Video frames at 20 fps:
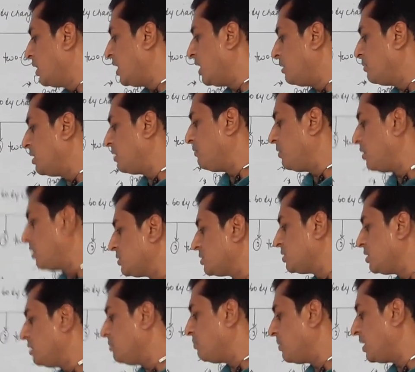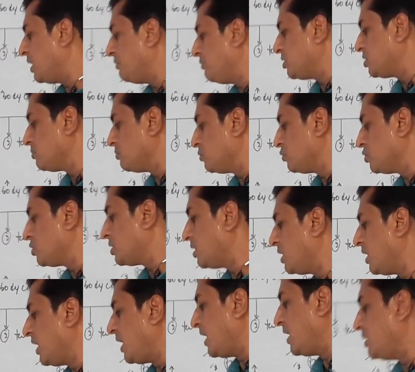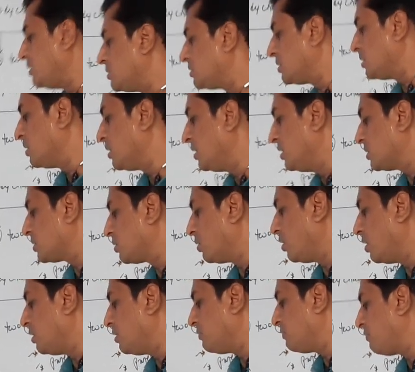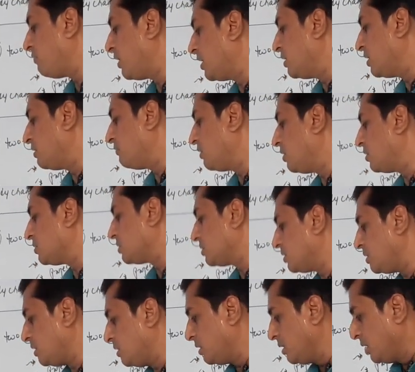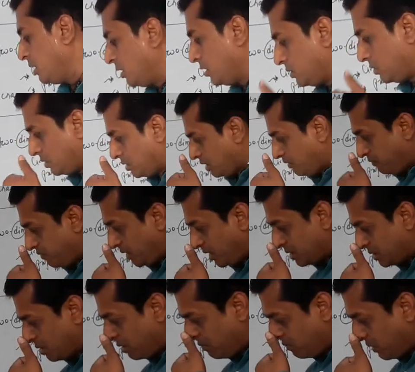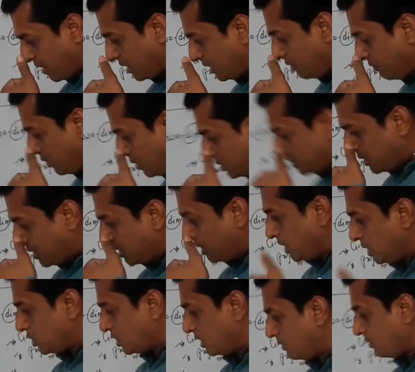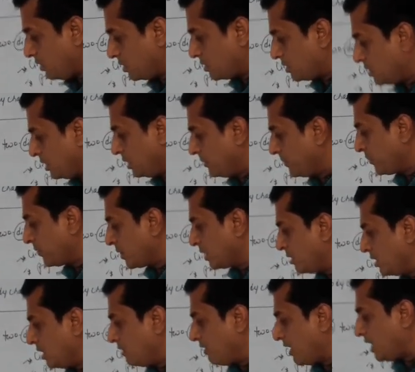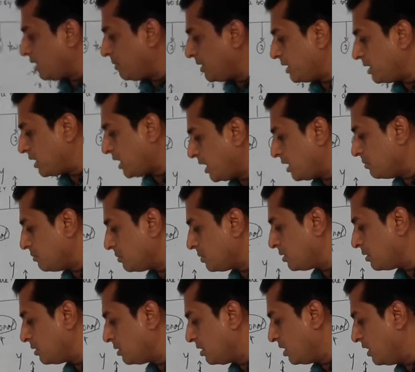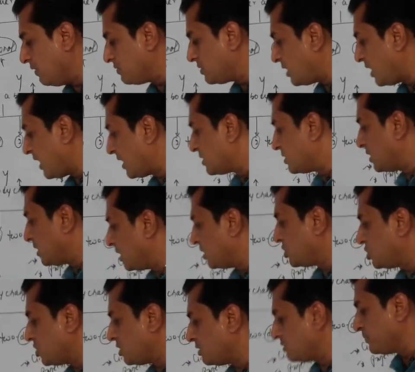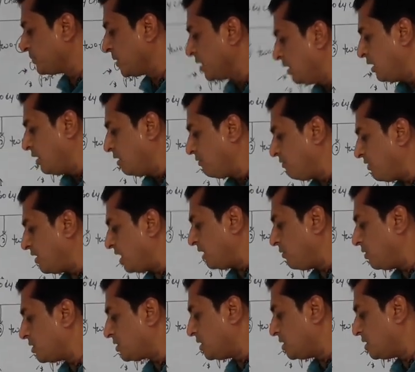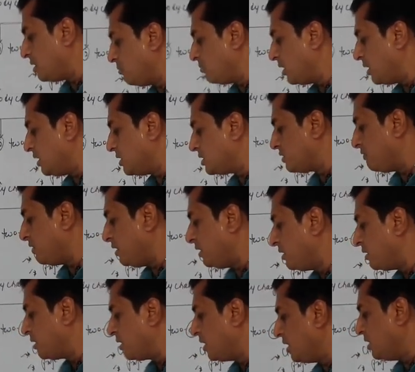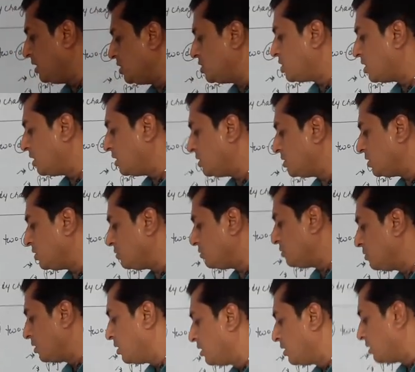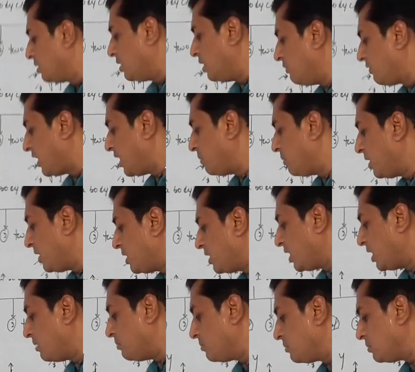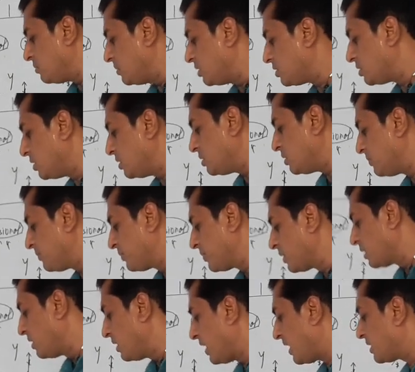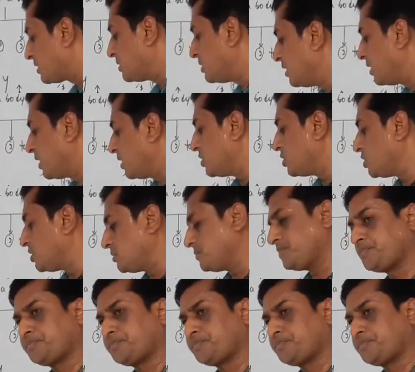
and the velocity by which motion ends is called final velocity. So difference of final velocity and initial velocity divided by time gives acceleration. Final velocity symbol is v, initial is u, divided by time, this is acceleration.